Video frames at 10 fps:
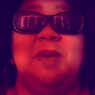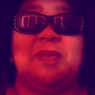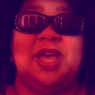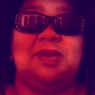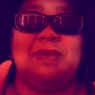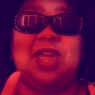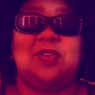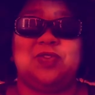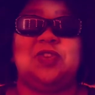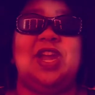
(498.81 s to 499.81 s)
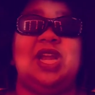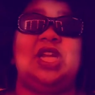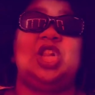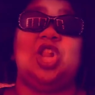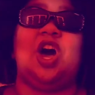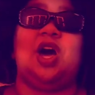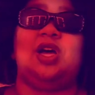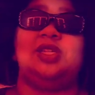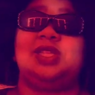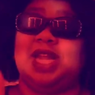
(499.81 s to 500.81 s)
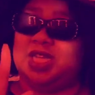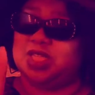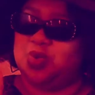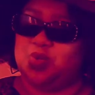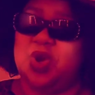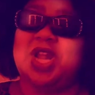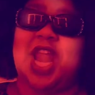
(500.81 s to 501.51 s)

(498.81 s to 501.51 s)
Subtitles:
But my friend Laws, that is the one